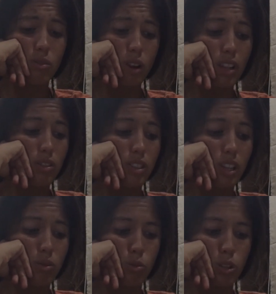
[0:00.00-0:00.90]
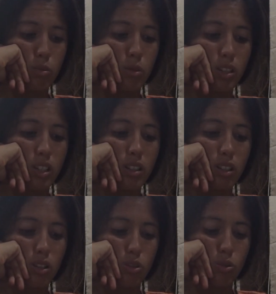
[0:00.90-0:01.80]
rather than
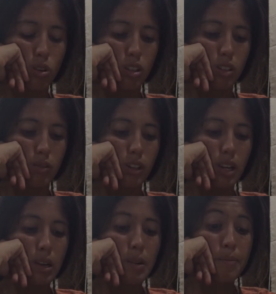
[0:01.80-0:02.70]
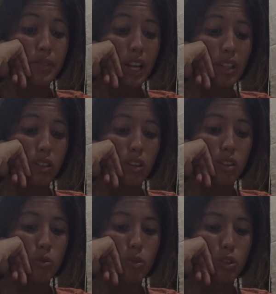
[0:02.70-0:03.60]
responding constructively. As long
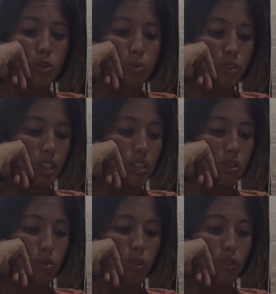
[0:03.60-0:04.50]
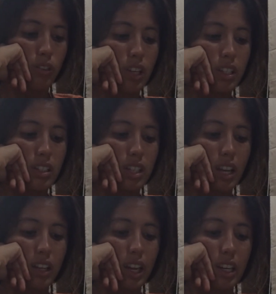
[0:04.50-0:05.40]
as we're tuned into our feelings
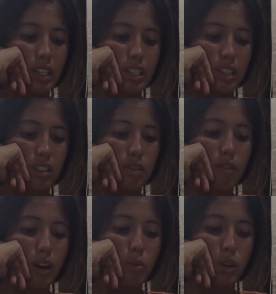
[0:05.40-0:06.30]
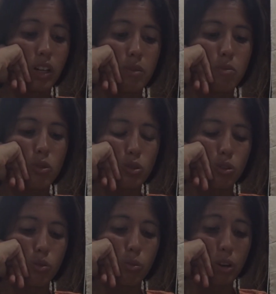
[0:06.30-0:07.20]
and can identify when an
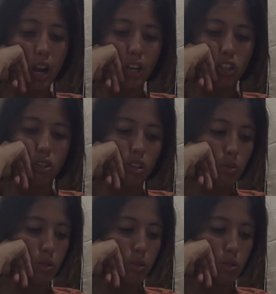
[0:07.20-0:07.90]
emotional reaction is